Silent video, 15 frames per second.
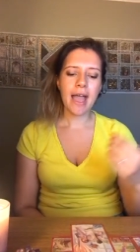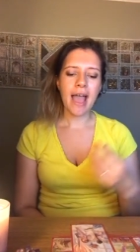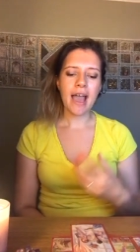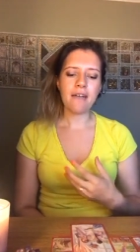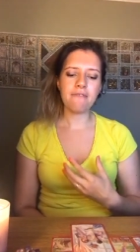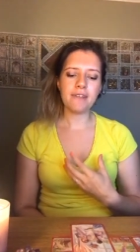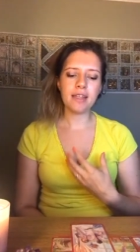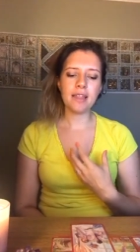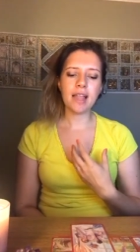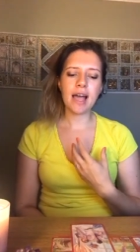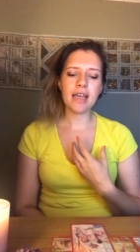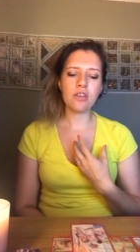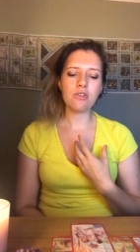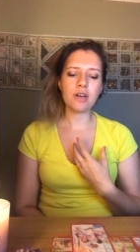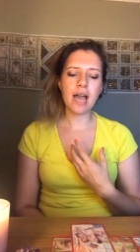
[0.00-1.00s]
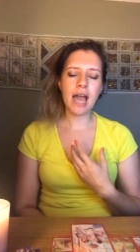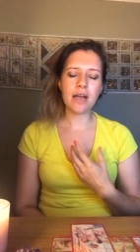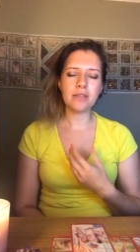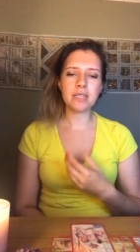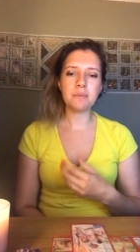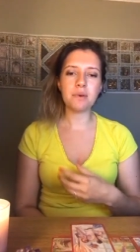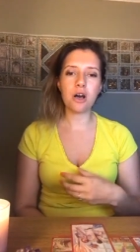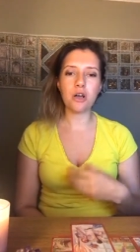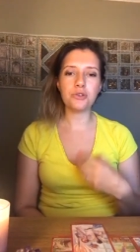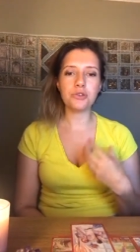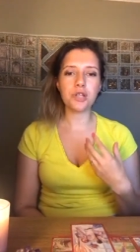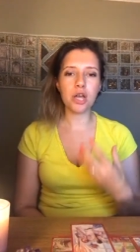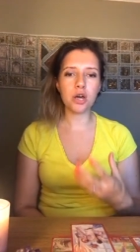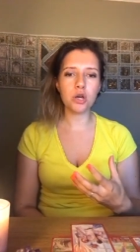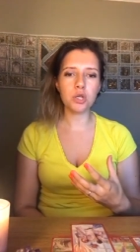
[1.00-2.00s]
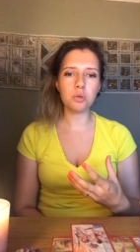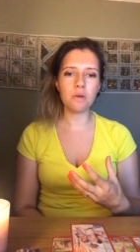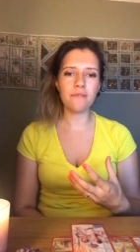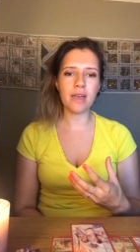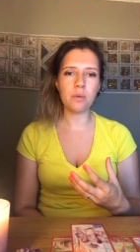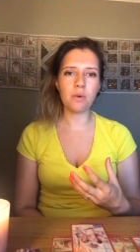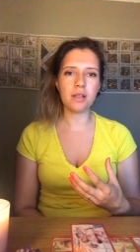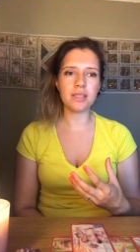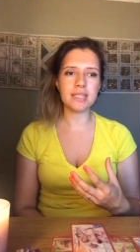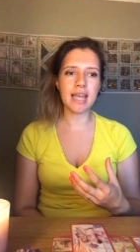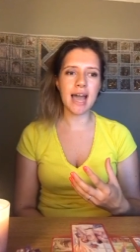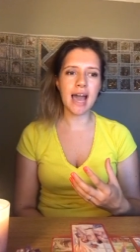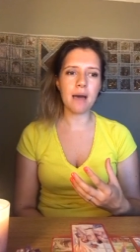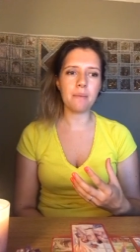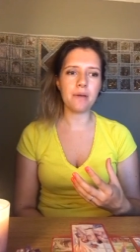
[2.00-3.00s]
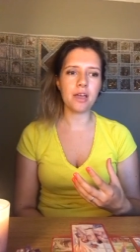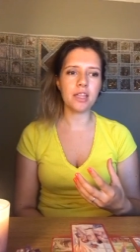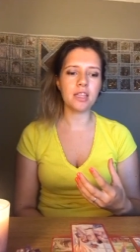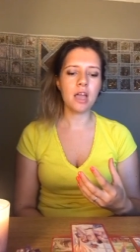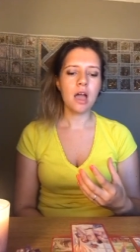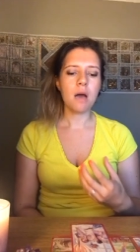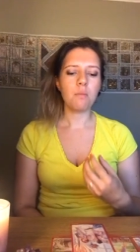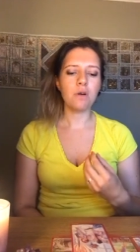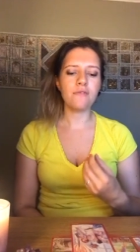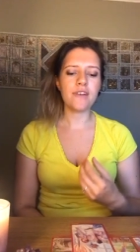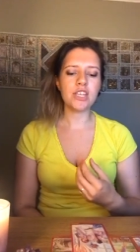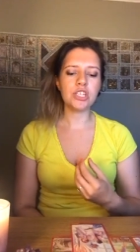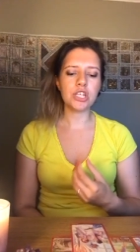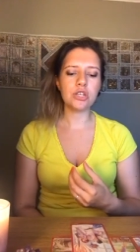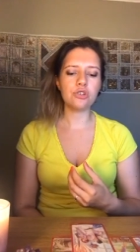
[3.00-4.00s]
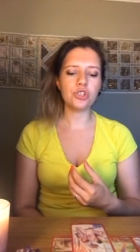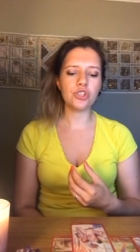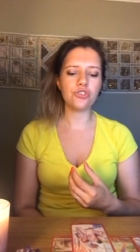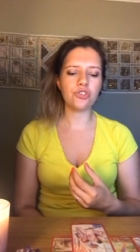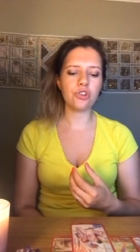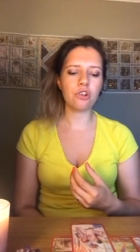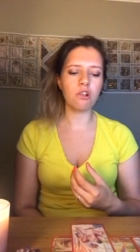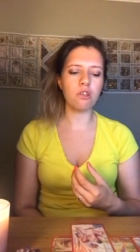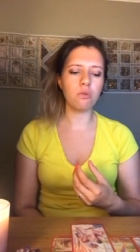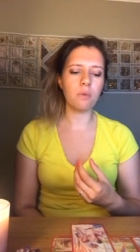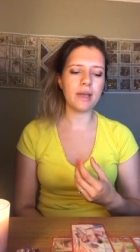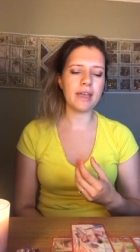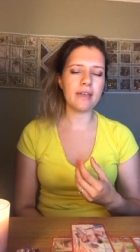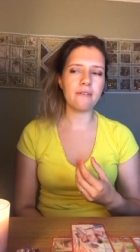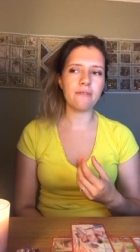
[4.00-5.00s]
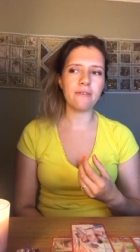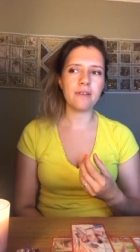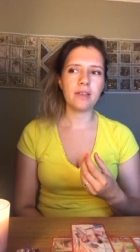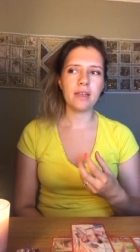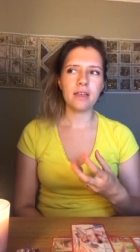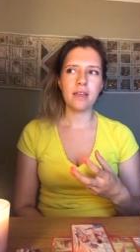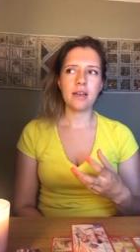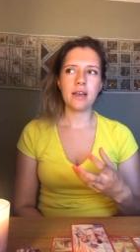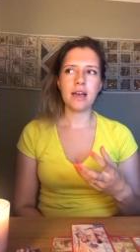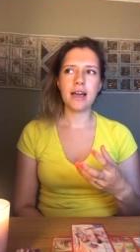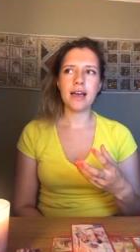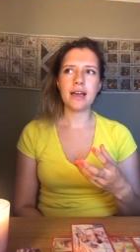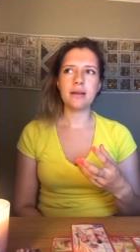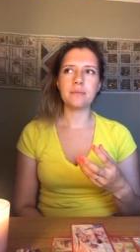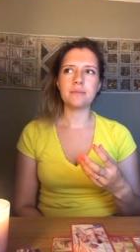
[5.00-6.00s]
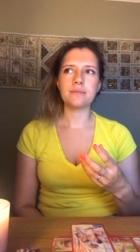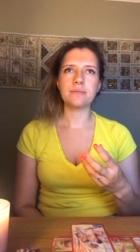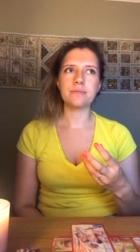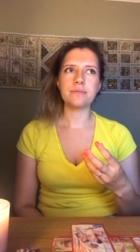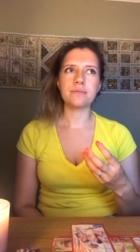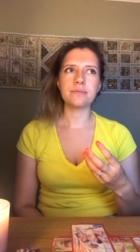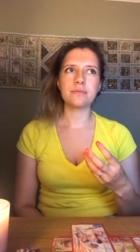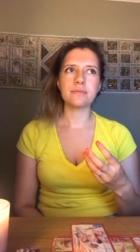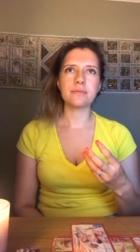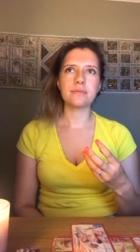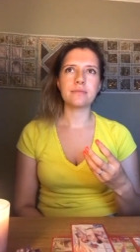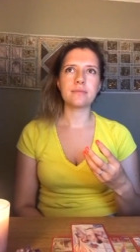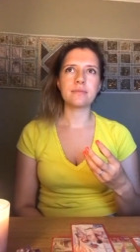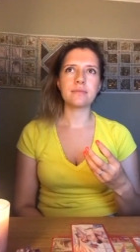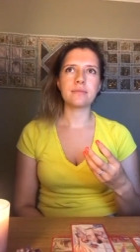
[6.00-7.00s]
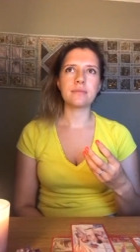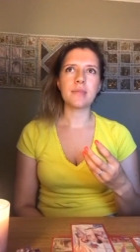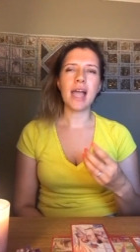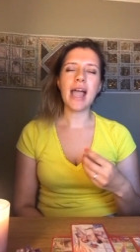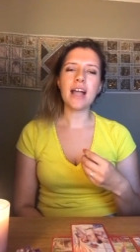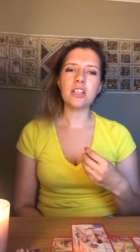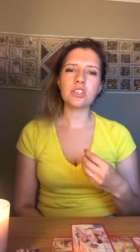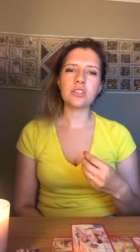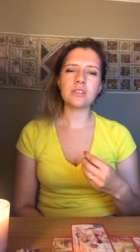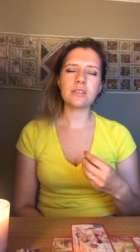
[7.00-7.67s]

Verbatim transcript: I feel like your counterpart knows what they want to happen, but they do struggle with um, at